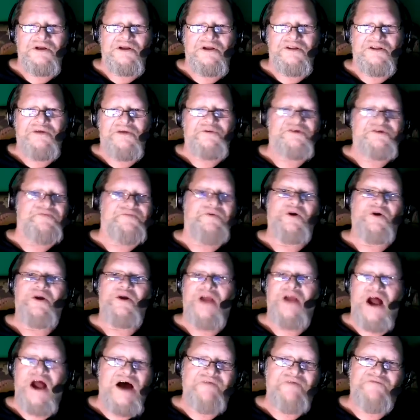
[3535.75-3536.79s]
And it was very
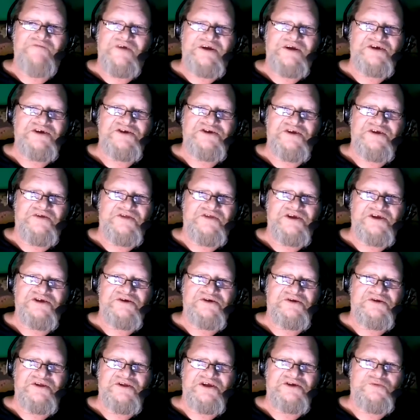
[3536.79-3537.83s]
obvious that
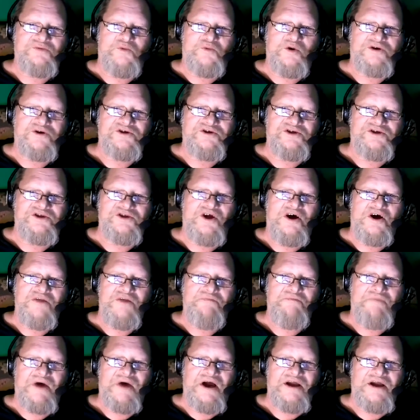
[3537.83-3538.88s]
this was
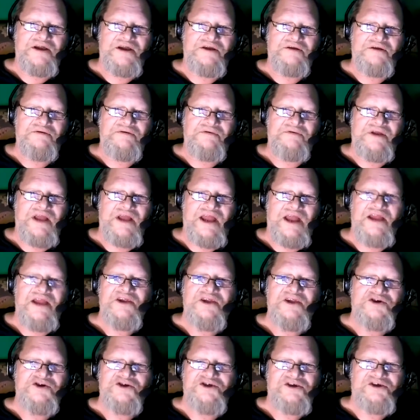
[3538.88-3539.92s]
done by
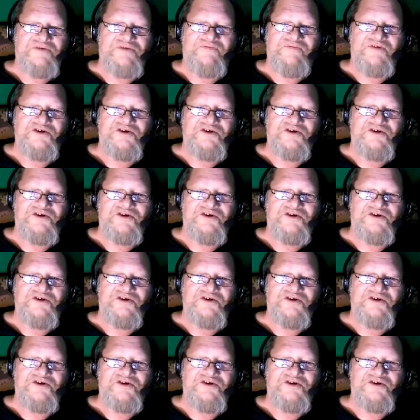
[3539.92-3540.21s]
agents of the